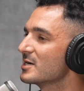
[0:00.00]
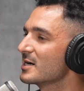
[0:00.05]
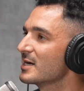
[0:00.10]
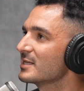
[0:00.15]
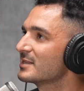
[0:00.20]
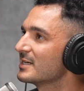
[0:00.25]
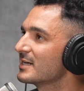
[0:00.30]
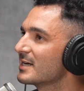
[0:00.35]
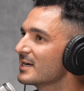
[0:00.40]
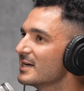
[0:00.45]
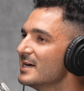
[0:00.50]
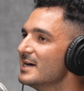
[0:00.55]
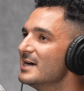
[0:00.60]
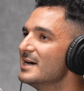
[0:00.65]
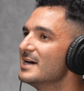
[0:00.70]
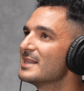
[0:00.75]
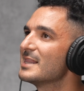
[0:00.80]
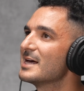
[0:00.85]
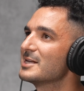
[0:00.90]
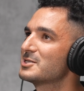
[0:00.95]
it. And I think
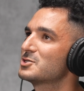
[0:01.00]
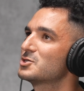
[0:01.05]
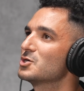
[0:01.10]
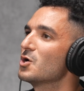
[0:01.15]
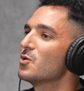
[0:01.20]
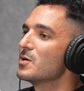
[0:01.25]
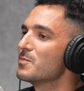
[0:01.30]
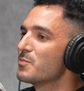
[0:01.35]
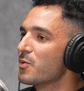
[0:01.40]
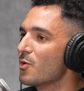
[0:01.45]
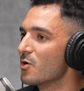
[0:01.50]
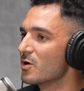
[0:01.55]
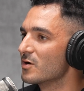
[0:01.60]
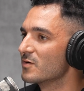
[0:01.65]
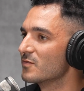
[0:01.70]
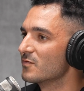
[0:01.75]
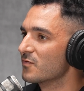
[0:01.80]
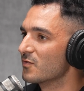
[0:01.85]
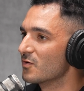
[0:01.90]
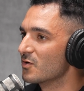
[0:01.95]
that's so
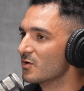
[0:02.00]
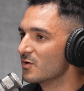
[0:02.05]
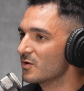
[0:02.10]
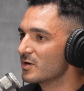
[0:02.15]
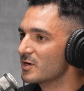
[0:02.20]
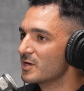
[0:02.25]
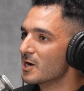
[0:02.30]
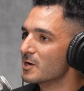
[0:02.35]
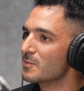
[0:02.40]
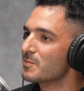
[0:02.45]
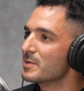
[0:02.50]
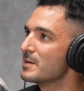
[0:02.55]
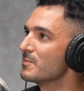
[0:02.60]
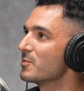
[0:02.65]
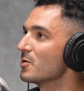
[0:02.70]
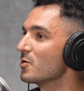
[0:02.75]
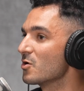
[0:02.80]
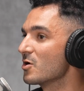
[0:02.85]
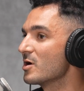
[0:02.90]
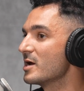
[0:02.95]
important for young
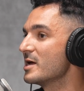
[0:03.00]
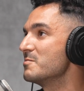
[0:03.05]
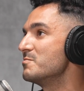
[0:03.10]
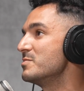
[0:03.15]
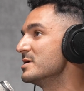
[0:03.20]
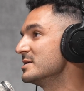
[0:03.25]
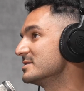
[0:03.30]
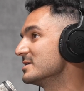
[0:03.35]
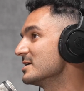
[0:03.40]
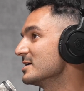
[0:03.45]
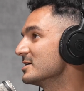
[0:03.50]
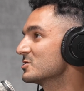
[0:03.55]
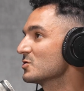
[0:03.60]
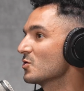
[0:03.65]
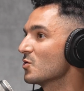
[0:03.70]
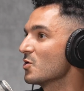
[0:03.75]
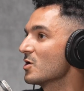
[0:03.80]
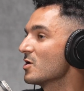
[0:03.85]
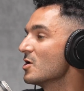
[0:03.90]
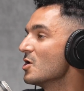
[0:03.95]
people or in business
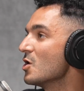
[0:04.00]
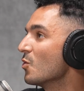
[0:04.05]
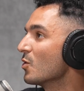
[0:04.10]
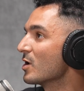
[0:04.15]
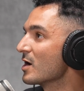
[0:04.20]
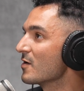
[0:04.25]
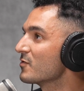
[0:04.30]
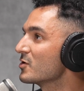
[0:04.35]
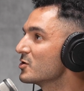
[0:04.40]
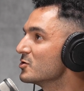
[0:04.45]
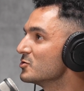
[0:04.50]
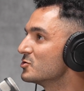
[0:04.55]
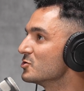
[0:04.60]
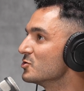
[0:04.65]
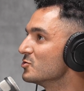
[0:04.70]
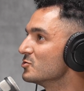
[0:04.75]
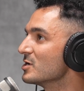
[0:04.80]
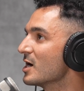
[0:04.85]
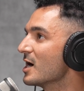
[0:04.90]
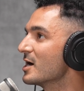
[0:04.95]
or whatever you
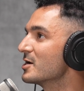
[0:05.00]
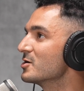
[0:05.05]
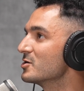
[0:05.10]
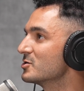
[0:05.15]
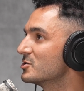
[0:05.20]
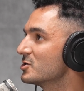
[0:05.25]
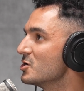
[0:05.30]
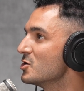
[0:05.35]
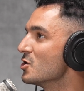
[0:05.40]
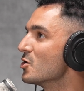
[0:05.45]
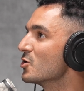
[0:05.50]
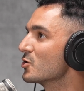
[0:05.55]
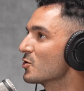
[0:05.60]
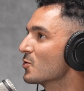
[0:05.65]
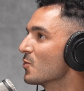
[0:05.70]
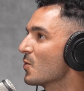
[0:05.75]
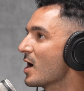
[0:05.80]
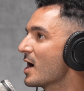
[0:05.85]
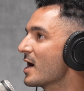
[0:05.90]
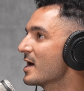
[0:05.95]
do to know your
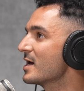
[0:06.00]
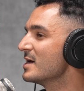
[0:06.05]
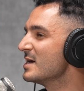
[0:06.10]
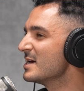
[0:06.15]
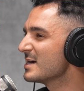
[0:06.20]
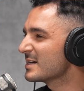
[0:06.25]
why,